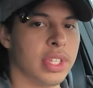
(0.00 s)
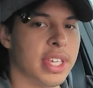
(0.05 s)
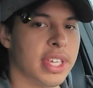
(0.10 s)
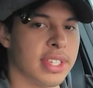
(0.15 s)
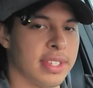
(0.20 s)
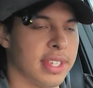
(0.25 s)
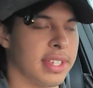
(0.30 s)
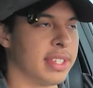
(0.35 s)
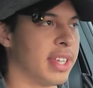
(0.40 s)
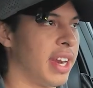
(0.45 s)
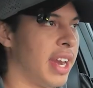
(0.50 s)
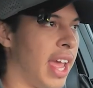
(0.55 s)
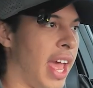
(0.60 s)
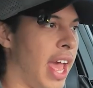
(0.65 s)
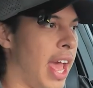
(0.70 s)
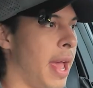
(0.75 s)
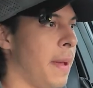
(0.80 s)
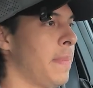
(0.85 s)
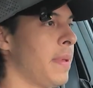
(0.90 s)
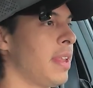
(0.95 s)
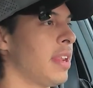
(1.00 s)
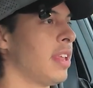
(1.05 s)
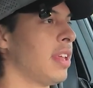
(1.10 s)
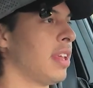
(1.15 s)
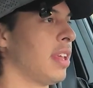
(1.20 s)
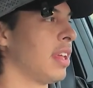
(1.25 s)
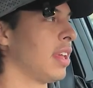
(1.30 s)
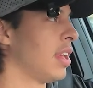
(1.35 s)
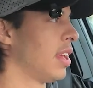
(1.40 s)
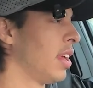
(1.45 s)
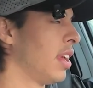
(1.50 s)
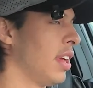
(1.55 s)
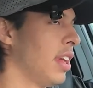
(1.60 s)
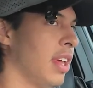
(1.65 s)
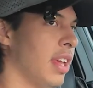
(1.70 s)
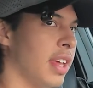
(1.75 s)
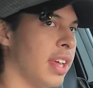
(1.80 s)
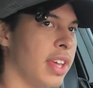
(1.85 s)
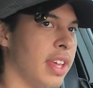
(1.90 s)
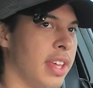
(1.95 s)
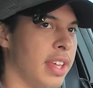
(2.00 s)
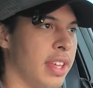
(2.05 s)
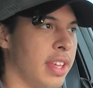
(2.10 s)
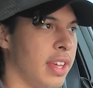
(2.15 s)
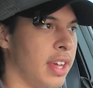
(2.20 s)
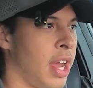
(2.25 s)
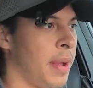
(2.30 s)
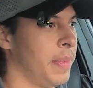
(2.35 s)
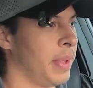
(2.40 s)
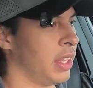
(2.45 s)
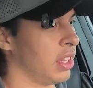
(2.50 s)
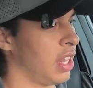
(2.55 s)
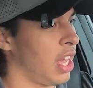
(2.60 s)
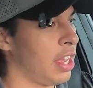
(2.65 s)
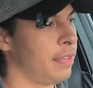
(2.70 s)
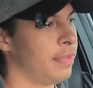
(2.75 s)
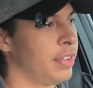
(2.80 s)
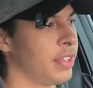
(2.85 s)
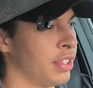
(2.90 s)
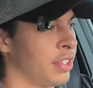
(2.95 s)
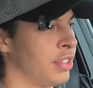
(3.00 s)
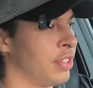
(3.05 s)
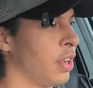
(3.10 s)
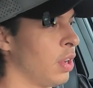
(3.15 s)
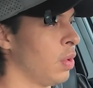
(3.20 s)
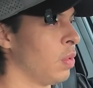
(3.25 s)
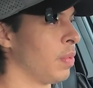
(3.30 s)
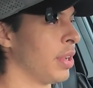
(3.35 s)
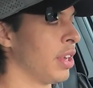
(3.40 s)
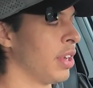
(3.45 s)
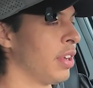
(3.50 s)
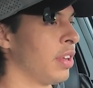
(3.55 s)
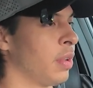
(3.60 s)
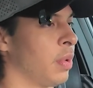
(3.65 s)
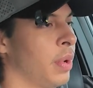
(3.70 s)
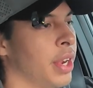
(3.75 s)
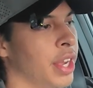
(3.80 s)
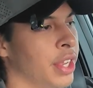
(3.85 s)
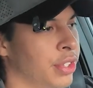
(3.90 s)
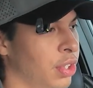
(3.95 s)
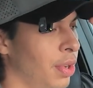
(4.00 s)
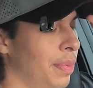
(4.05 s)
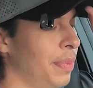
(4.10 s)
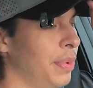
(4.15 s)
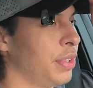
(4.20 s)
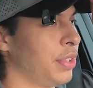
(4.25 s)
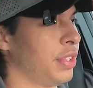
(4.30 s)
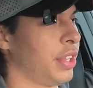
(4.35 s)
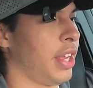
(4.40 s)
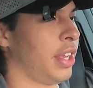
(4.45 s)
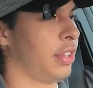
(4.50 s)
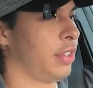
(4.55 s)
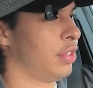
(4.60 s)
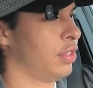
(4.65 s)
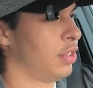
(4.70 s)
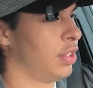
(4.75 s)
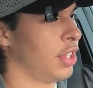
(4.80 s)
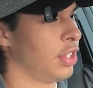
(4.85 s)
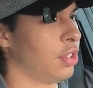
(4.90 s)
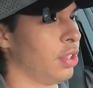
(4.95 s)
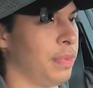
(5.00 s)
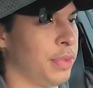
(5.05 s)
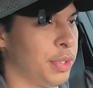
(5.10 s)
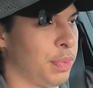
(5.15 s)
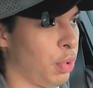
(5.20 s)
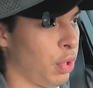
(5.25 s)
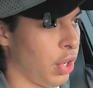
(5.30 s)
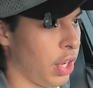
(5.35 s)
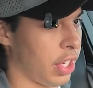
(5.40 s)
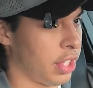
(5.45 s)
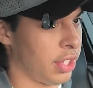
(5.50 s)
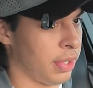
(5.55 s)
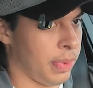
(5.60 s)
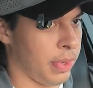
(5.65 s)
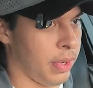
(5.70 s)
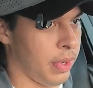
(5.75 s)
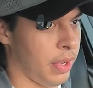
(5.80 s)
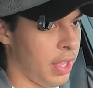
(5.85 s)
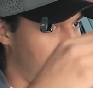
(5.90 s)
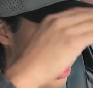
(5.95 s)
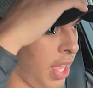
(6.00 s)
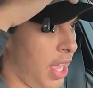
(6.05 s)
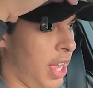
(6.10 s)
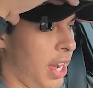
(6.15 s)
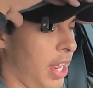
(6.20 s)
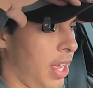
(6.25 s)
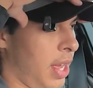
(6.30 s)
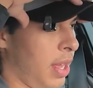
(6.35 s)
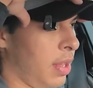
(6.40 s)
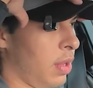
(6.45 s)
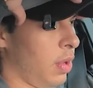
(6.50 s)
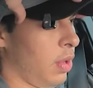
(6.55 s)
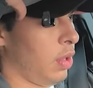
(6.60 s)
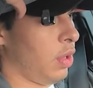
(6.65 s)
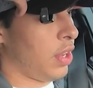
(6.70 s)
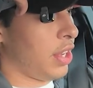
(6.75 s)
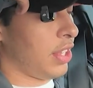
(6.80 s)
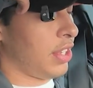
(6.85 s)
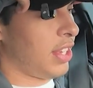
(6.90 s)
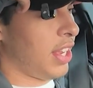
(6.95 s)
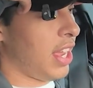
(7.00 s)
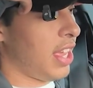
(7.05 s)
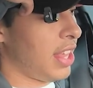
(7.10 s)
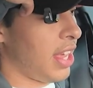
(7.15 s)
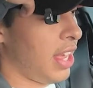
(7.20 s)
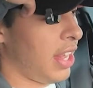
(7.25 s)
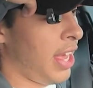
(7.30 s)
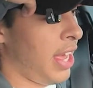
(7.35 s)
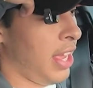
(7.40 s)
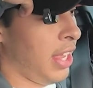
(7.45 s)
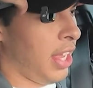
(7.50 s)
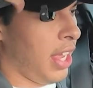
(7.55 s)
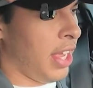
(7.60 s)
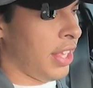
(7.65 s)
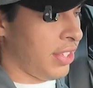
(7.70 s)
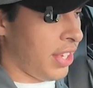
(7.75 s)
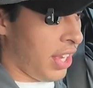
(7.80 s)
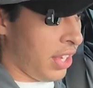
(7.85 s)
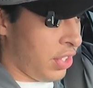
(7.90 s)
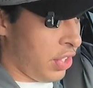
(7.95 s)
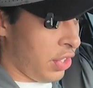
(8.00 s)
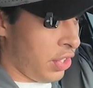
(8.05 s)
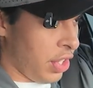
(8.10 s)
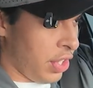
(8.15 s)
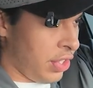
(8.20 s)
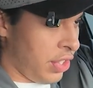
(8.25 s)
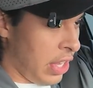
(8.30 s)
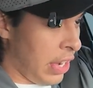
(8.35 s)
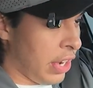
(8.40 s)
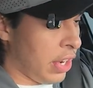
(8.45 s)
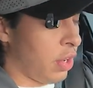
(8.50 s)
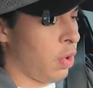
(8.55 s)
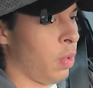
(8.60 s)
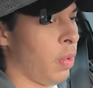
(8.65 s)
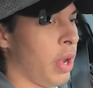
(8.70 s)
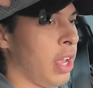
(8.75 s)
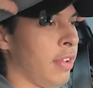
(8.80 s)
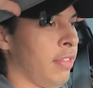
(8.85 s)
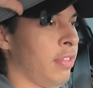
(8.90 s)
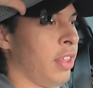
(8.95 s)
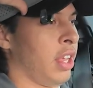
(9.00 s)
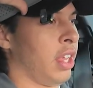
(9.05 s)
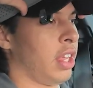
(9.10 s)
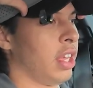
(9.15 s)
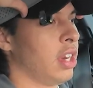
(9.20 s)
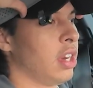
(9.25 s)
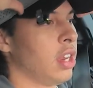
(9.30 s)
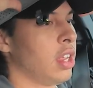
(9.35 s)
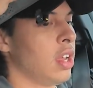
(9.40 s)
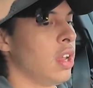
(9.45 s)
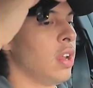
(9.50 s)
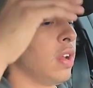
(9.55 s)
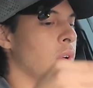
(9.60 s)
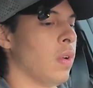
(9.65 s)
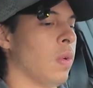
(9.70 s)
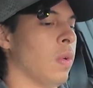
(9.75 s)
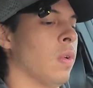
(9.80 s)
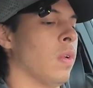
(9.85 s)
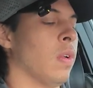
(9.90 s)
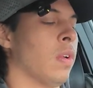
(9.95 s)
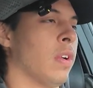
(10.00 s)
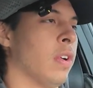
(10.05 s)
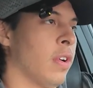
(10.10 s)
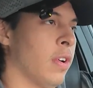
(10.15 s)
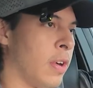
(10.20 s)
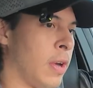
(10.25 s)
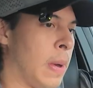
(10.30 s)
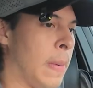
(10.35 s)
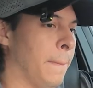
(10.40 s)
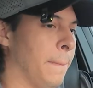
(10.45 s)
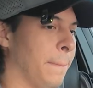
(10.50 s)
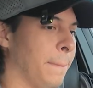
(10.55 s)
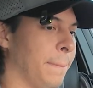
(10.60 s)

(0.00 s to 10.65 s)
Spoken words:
is this gonna happen, I mean, life is so weird, or it's almost predictable. And you could say that like it's like just a cynical way of thinking, or